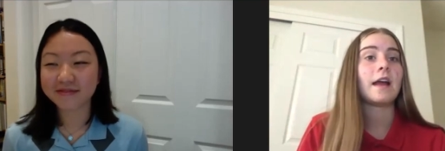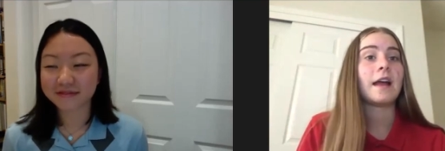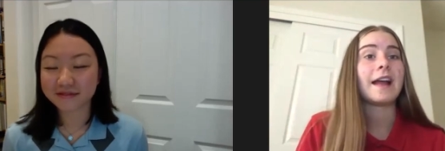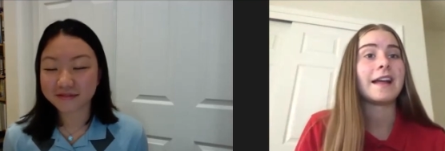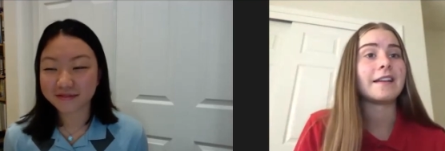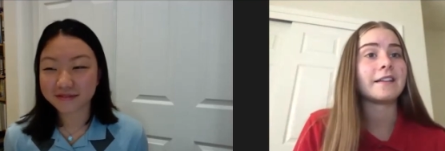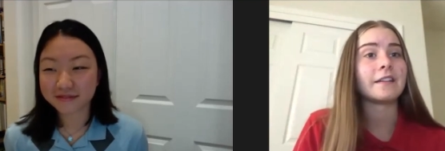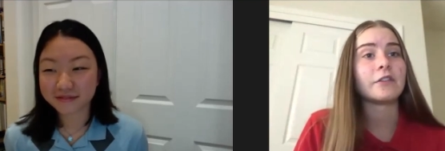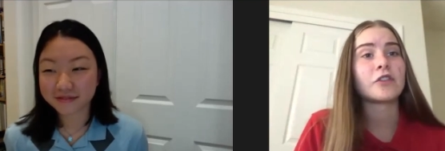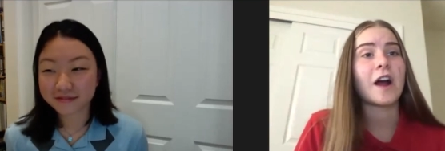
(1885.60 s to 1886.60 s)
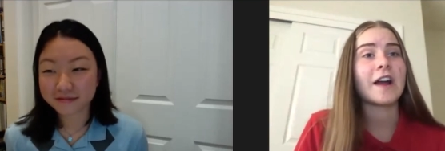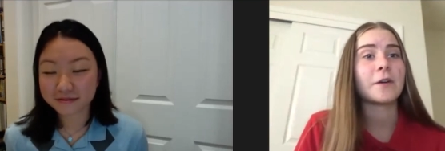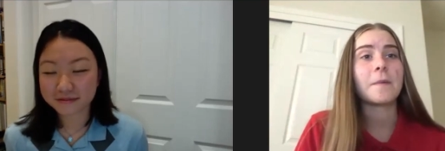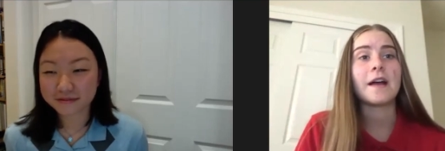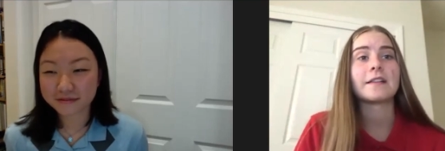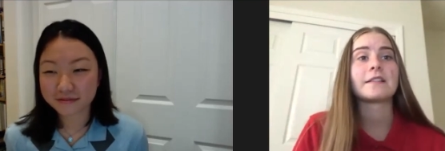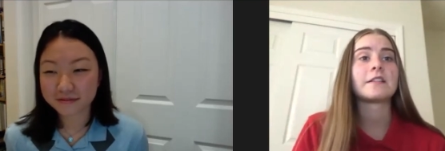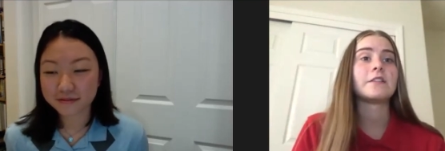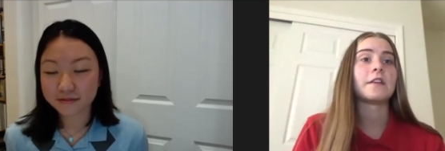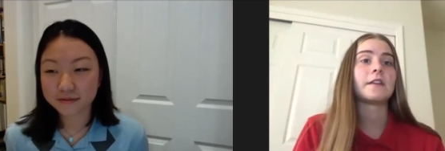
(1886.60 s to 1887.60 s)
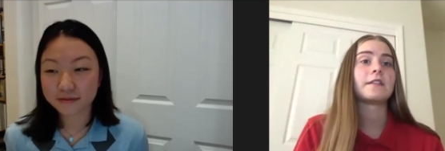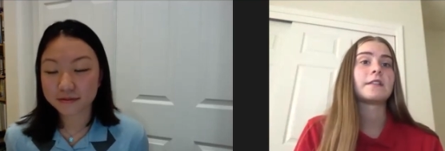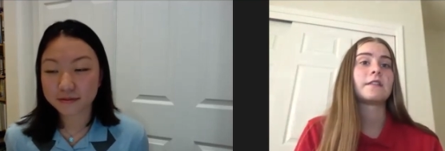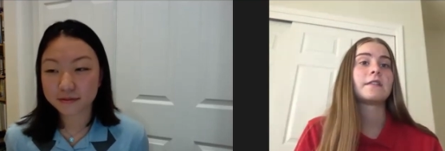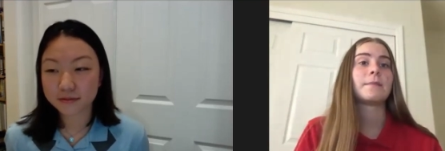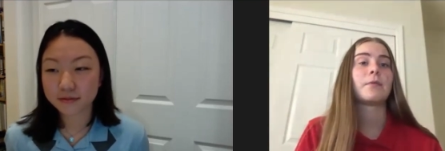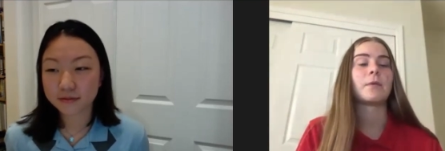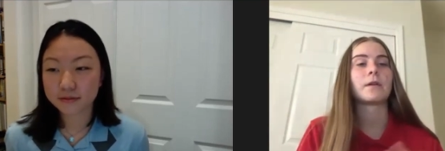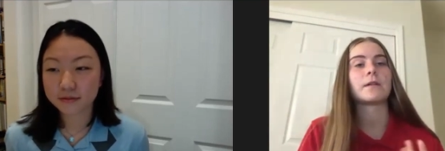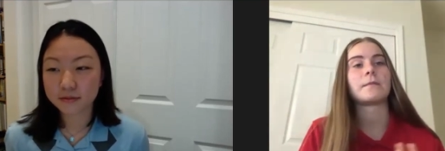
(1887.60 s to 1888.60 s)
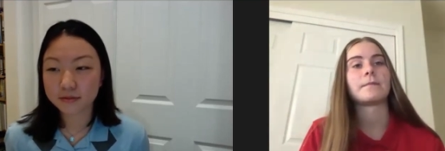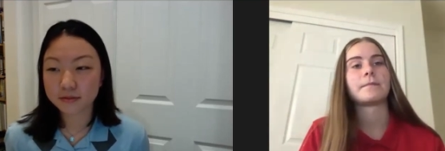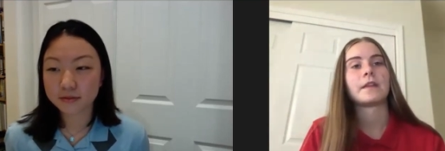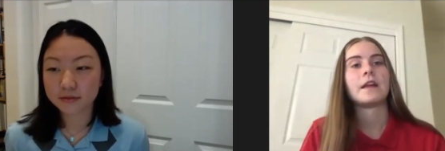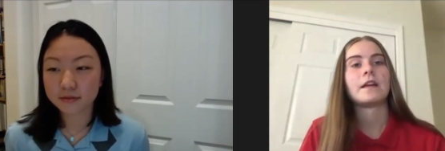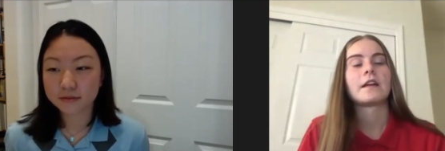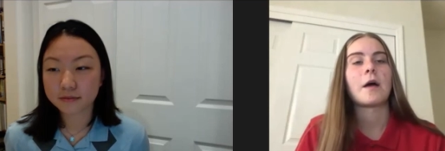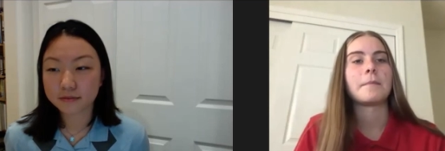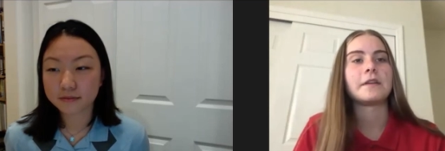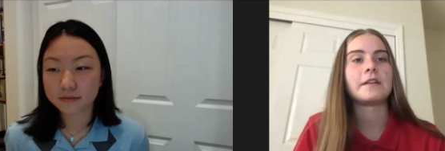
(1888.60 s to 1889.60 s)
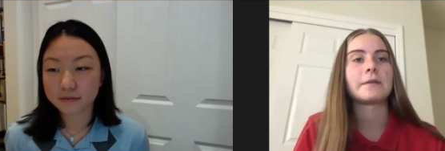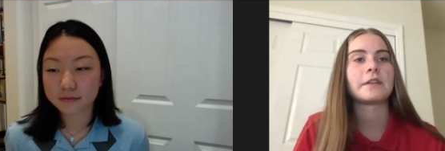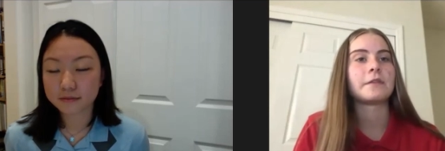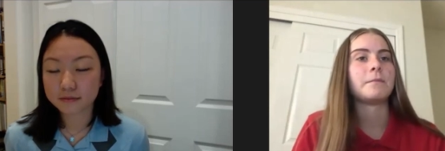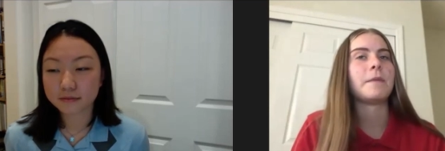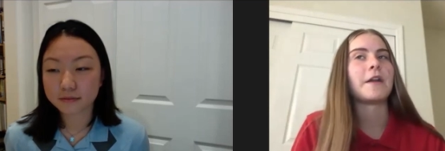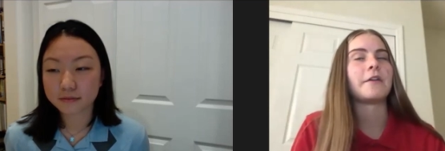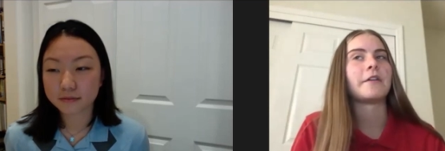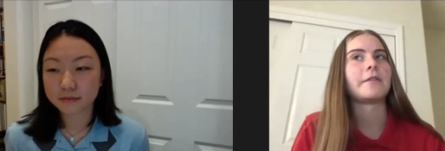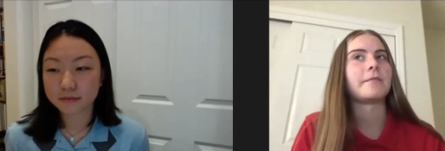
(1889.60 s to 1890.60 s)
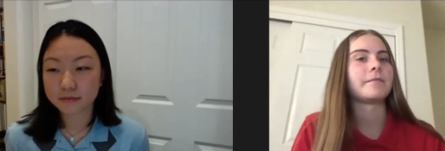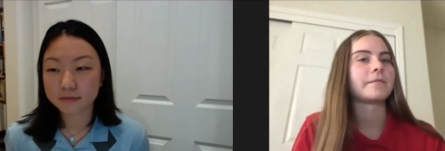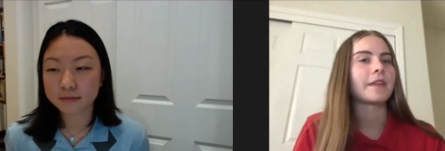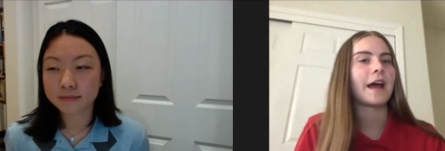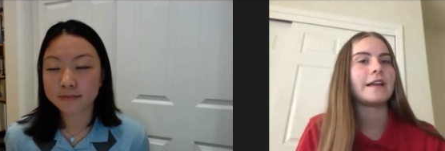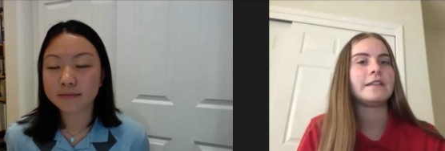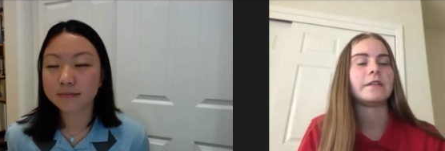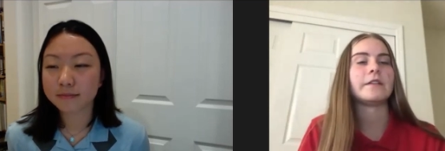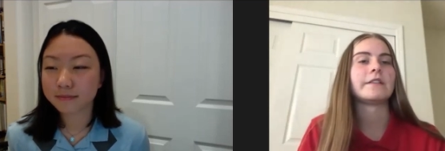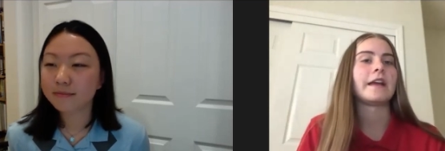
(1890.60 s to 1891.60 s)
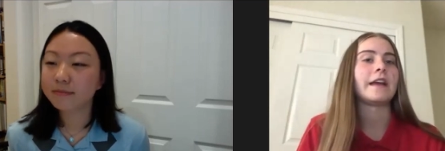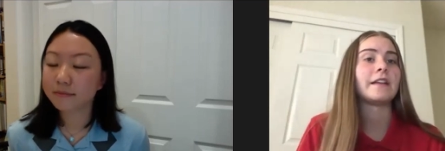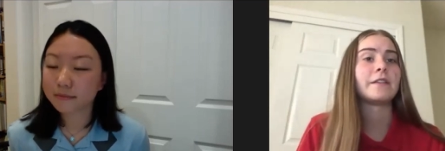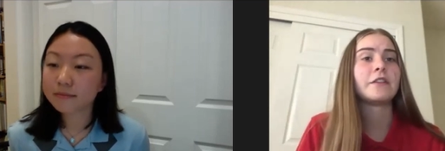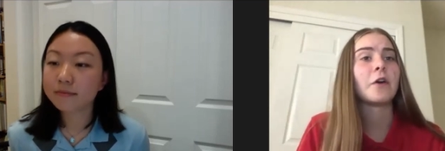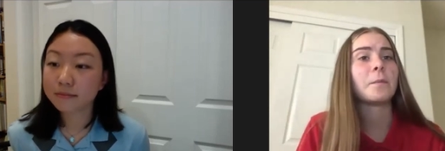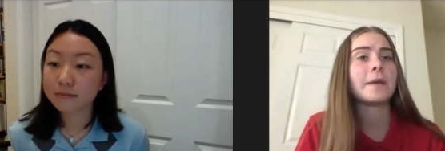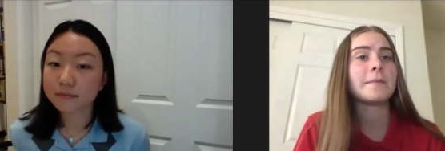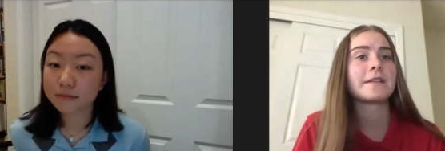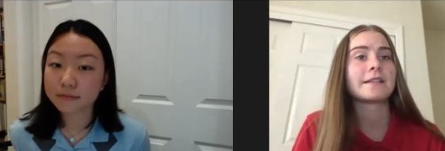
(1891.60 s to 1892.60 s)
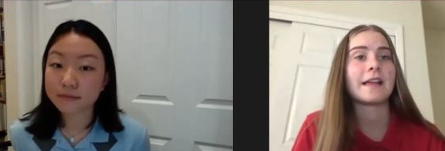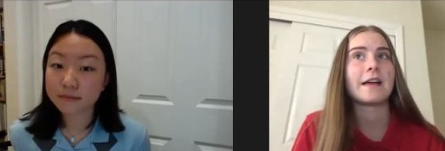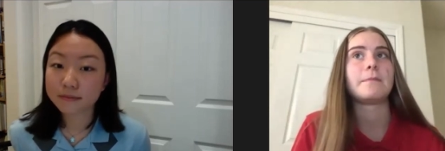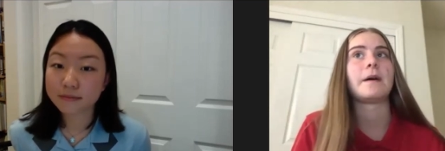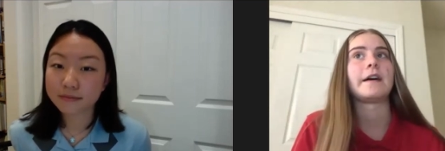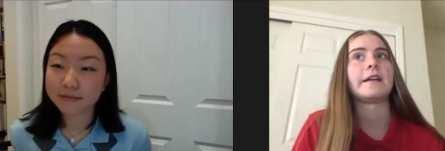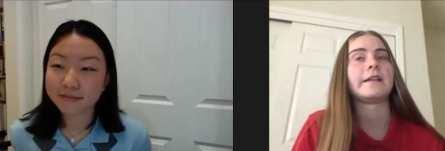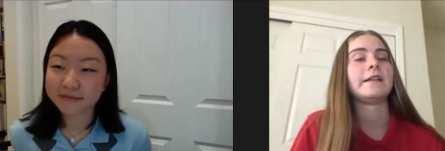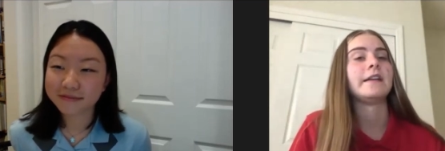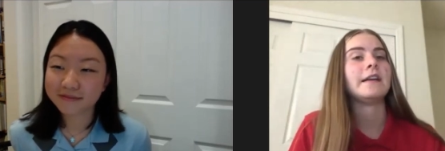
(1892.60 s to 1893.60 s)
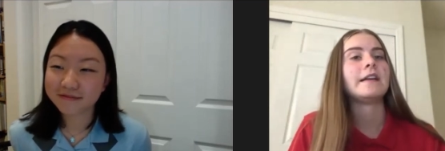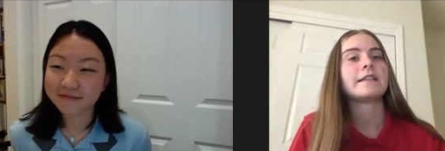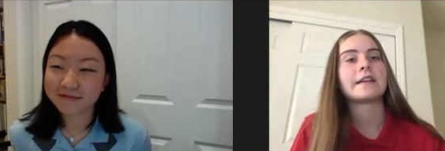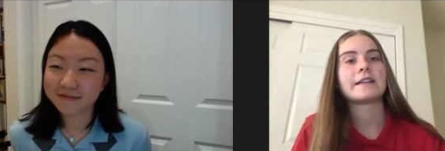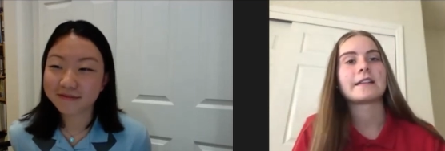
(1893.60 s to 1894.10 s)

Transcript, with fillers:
Speaker 1: and try your best to just support companies with better ideals, and don't be misled by things